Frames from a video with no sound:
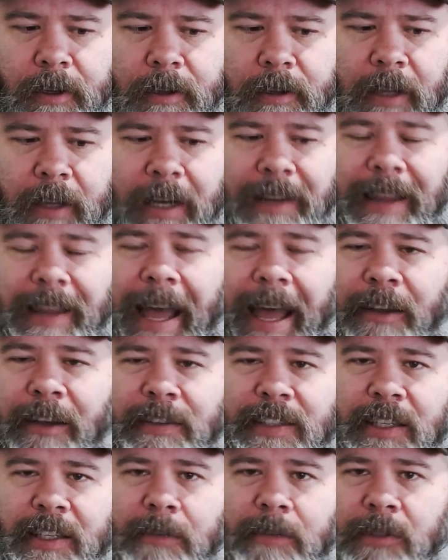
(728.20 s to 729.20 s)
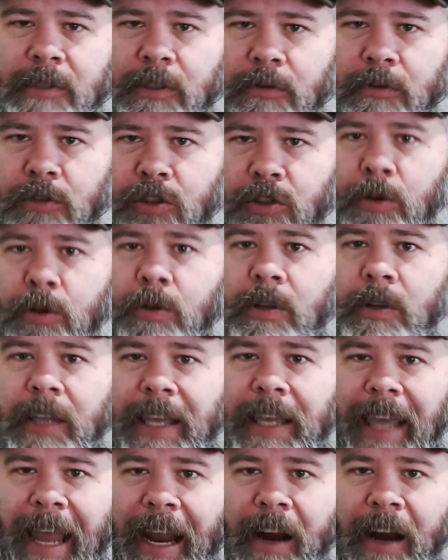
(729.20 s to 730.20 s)
allows them to
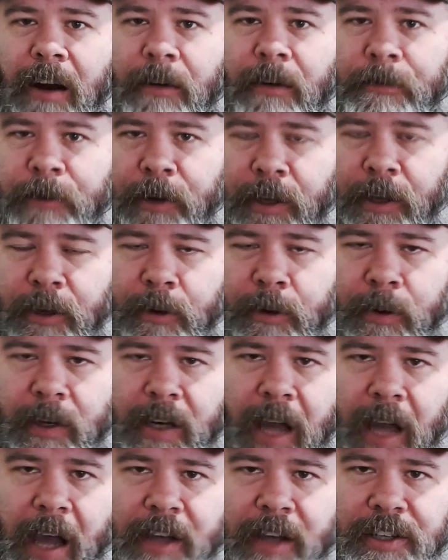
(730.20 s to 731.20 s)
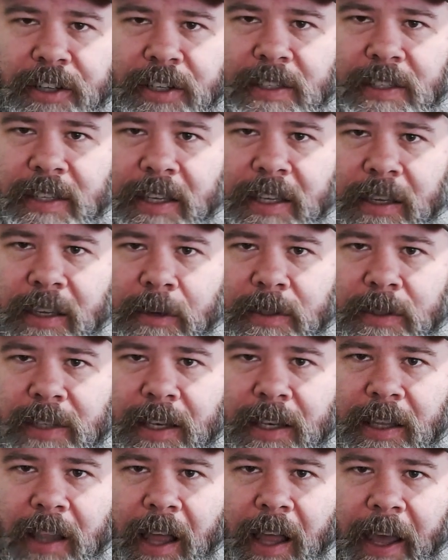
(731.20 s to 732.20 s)
truly care for you and not just see you as
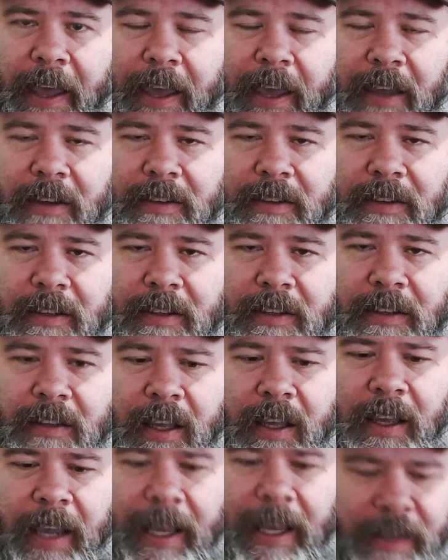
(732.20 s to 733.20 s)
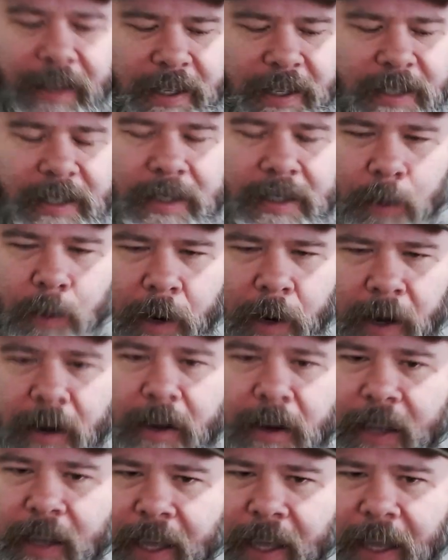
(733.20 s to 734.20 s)
a client. And this is
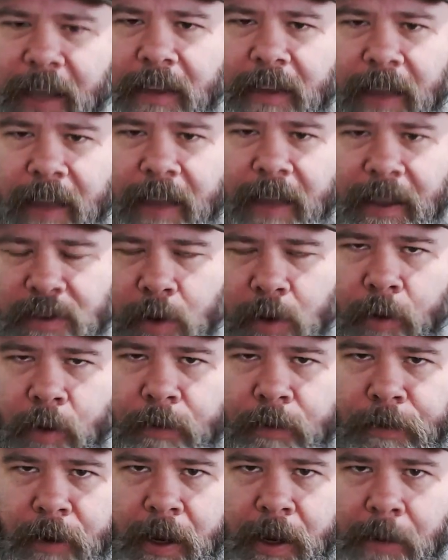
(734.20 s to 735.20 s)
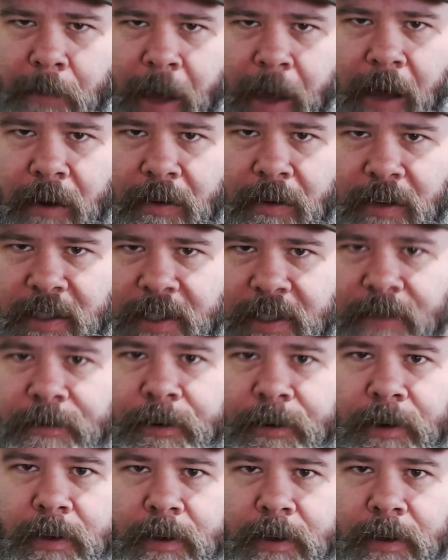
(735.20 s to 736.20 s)
where, again, that soul friend model
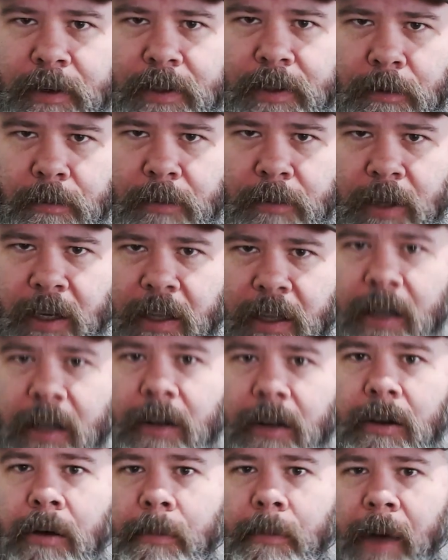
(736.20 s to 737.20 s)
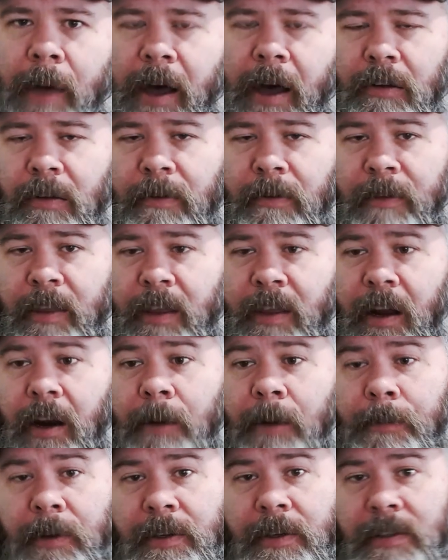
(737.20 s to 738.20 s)
differs from the clinical model of a
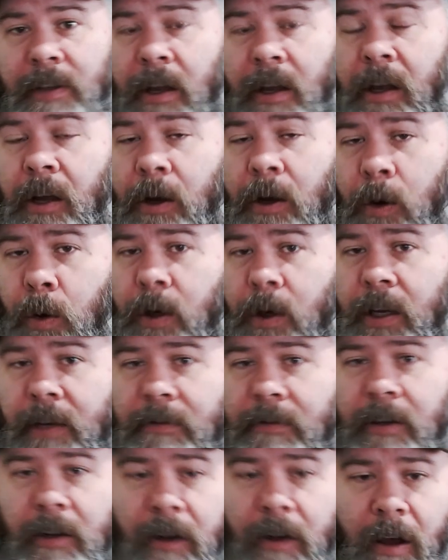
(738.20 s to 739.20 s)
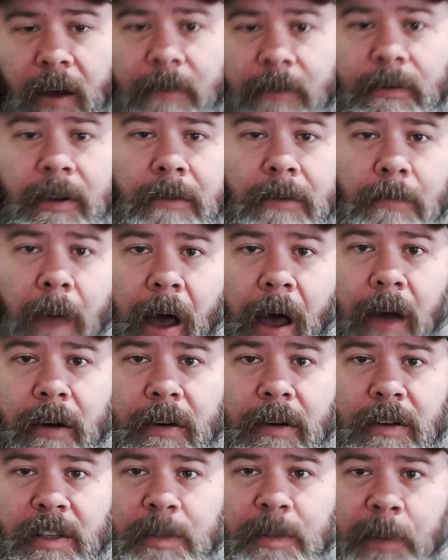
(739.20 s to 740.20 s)
therapist, or even often
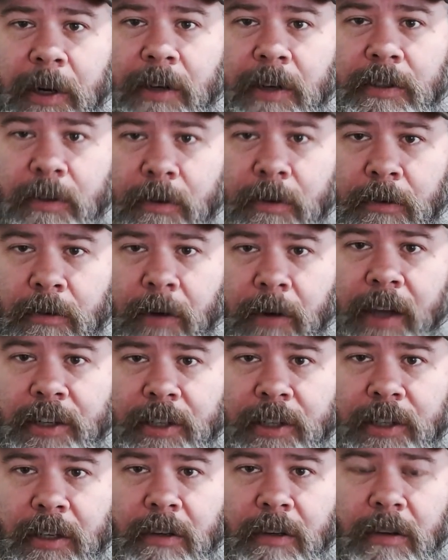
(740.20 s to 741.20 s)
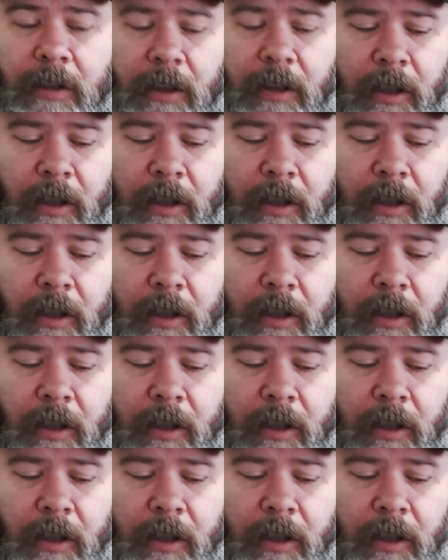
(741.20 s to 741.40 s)
modern spiritual direction,